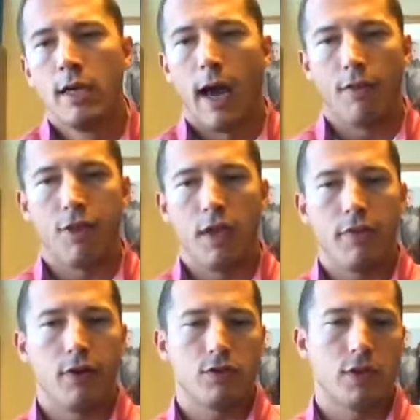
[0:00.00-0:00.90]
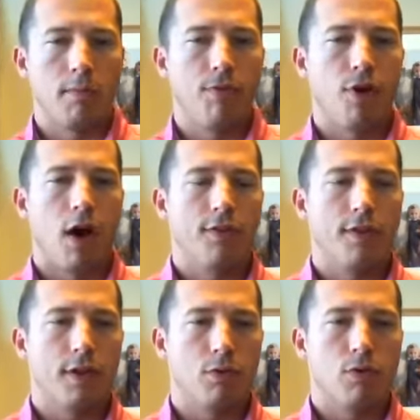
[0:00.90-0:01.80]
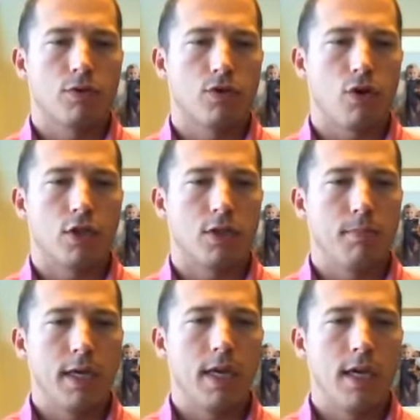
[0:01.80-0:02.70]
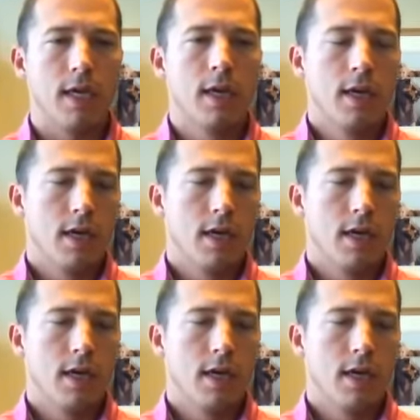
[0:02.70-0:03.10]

I think there's some thought that there will start to be